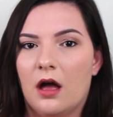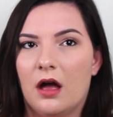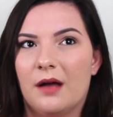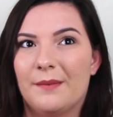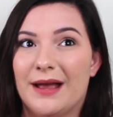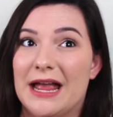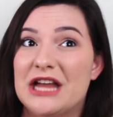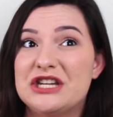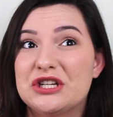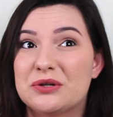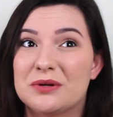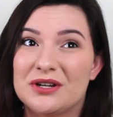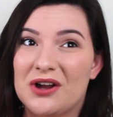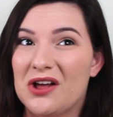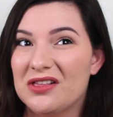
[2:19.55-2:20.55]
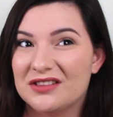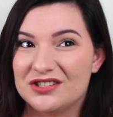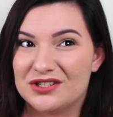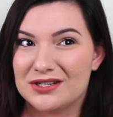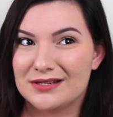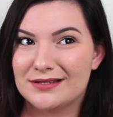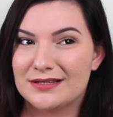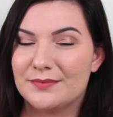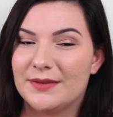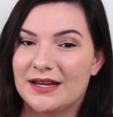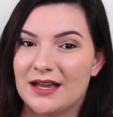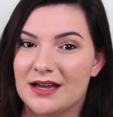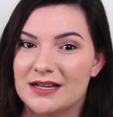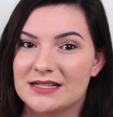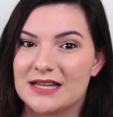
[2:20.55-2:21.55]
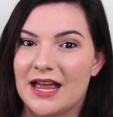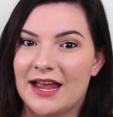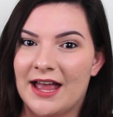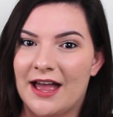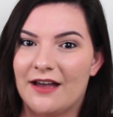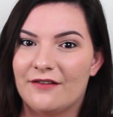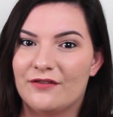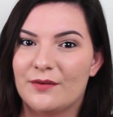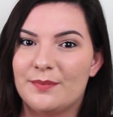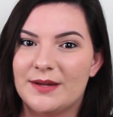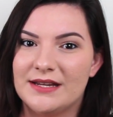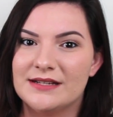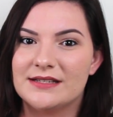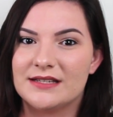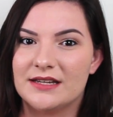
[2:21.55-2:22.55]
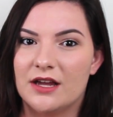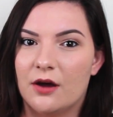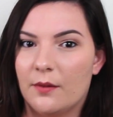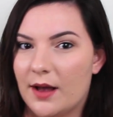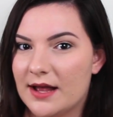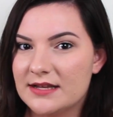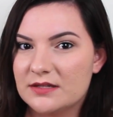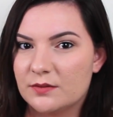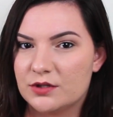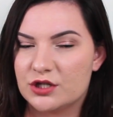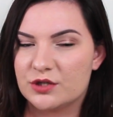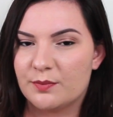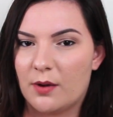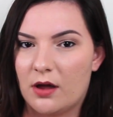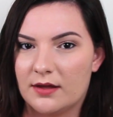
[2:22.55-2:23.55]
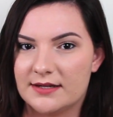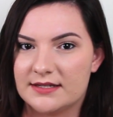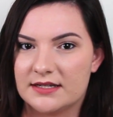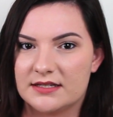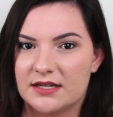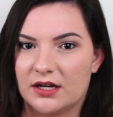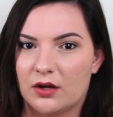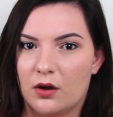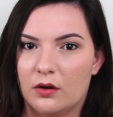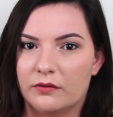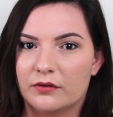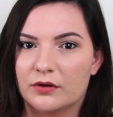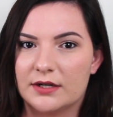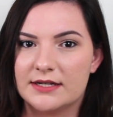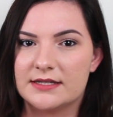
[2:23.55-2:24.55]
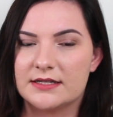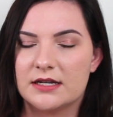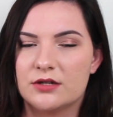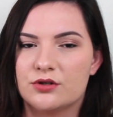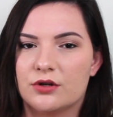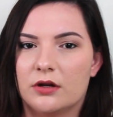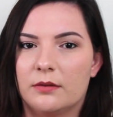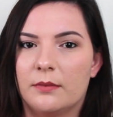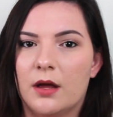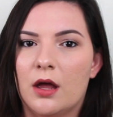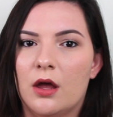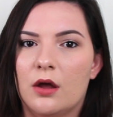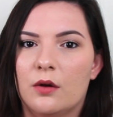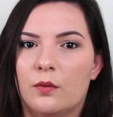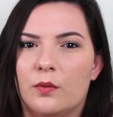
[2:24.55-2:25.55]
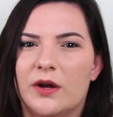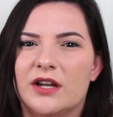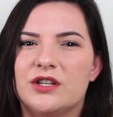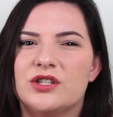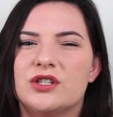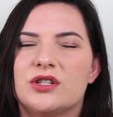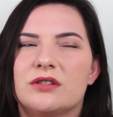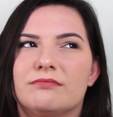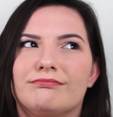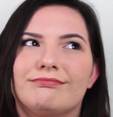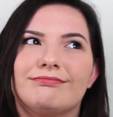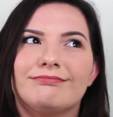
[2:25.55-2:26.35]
my endocrinologist, because I have PCOS, which is polycystic ovary syndrome, which